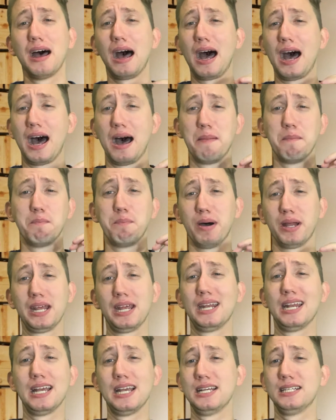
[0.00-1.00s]
but
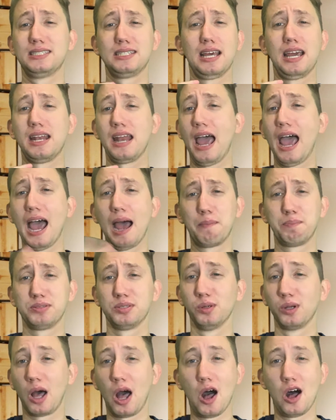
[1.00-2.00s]
it is an
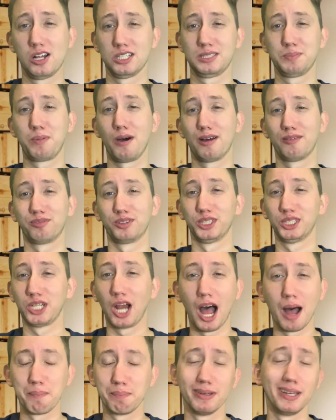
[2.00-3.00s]
absolute hotspot for
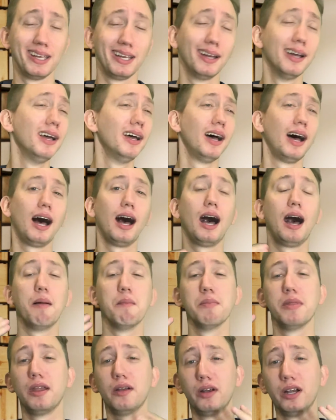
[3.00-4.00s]
shopping.
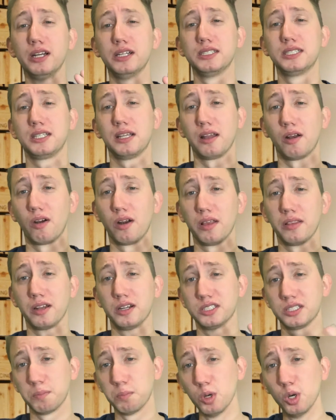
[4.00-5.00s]
There's
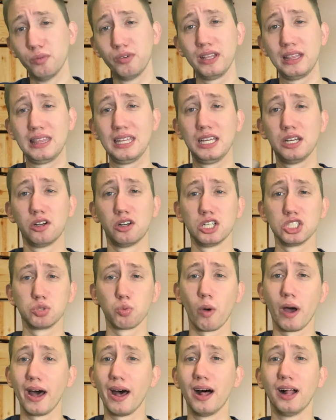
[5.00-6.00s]
a movie theater as
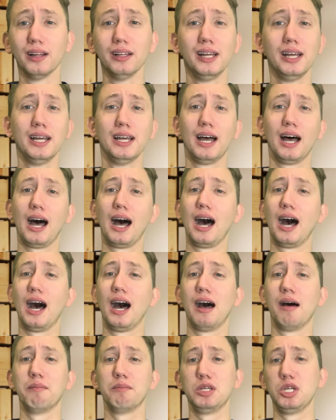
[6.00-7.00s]
well.
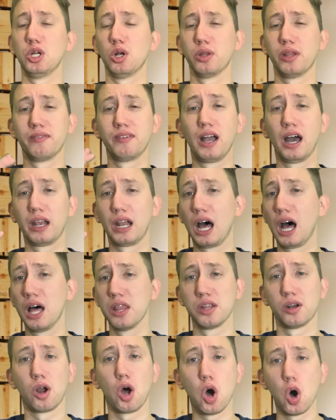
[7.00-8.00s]
They've got
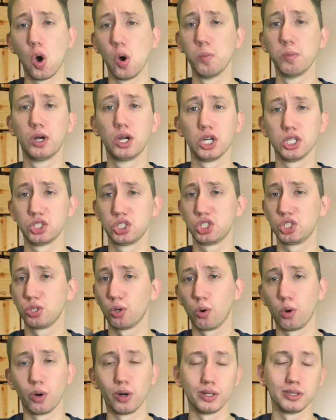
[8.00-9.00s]
other home goods
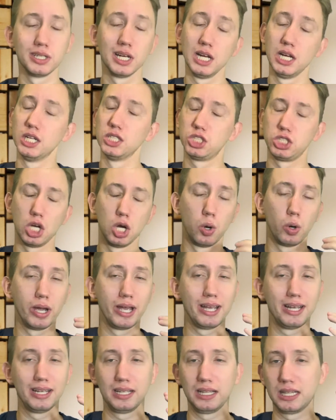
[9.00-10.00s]
stores.
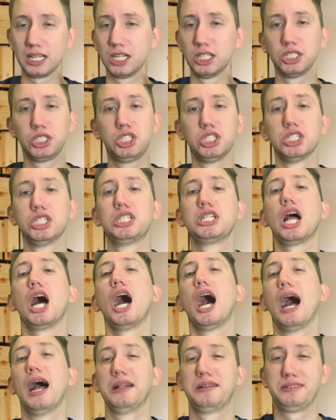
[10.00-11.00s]
So there's just
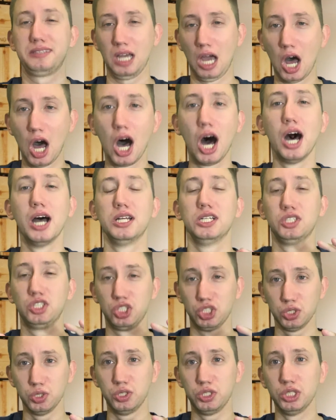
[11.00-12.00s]
a ton
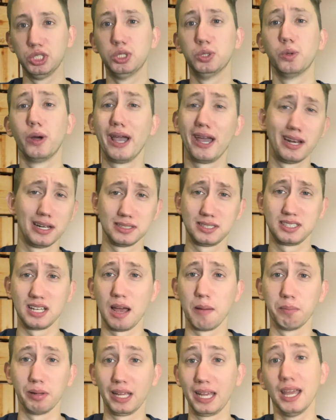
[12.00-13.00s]
to do in
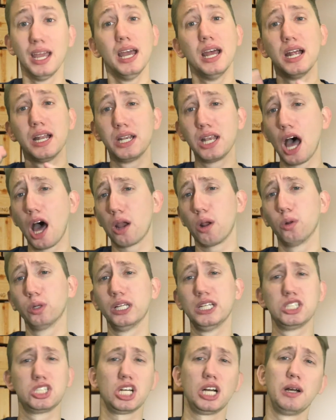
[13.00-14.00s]
Assembly. Not only